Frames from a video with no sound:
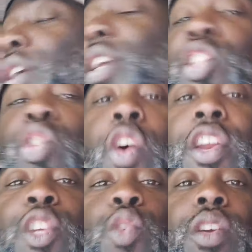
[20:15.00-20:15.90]
when he
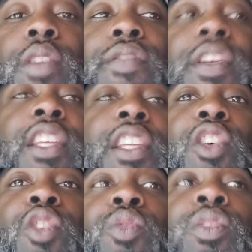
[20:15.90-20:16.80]
started doing the
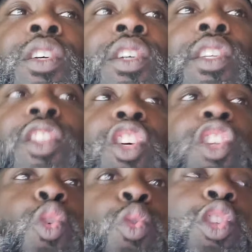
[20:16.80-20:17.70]
video, The New